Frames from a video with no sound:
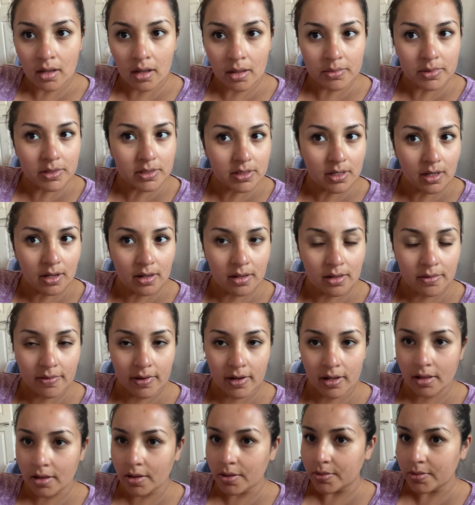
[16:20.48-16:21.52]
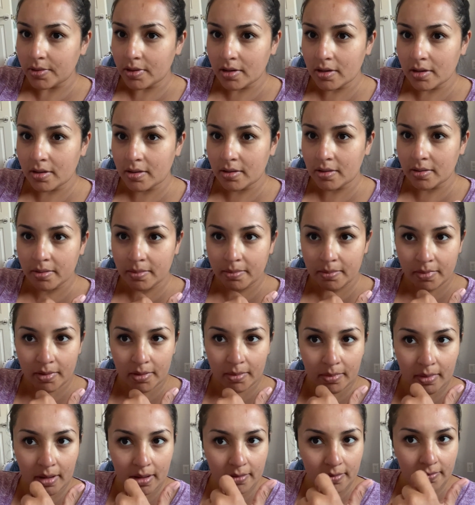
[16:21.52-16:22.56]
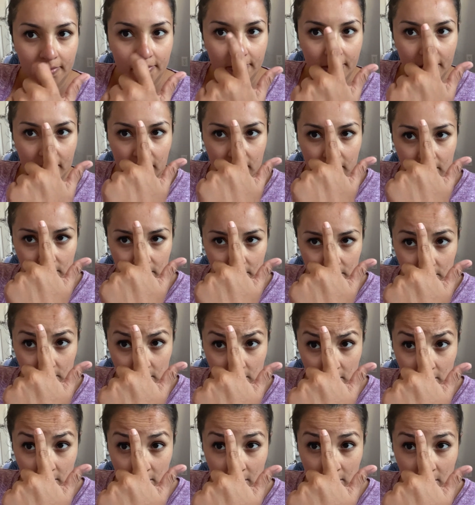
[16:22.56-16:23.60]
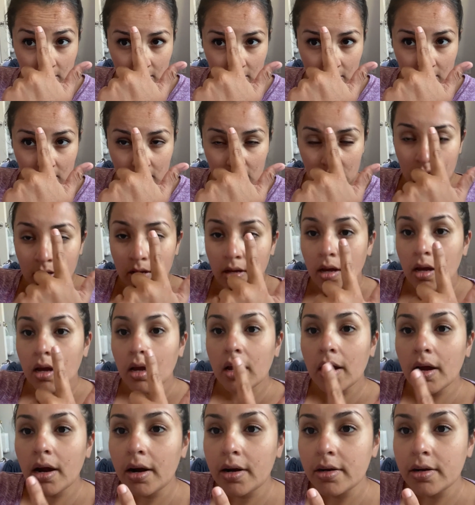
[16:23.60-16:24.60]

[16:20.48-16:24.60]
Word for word: I'm just gonna leave it alone. But my face, it